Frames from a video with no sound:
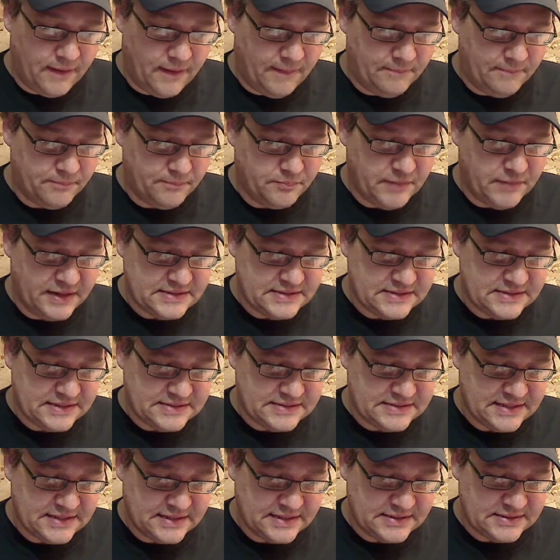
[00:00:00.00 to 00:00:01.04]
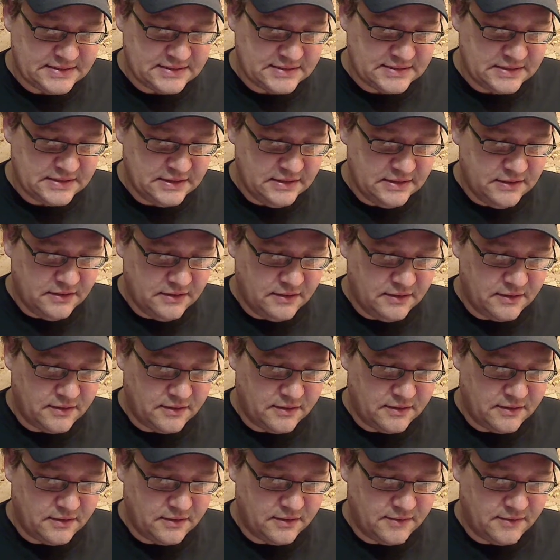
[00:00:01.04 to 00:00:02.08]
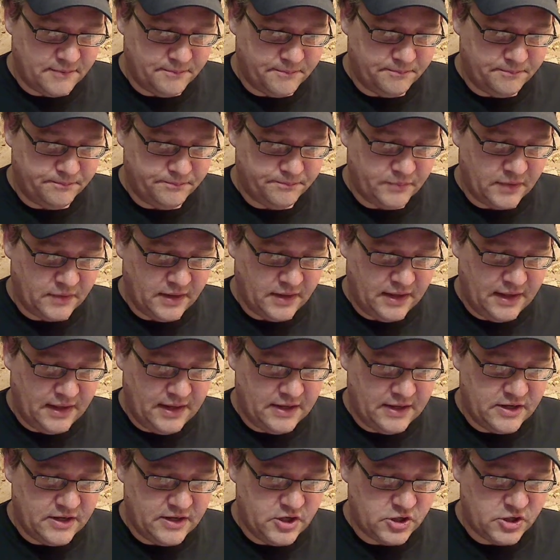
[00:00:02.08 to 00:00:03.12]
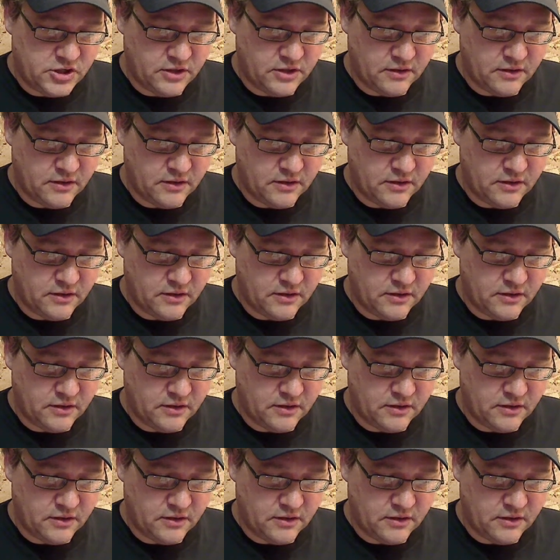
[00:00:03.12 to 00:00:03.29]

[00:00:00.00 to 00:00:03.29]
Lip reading: basically, it says, in addition,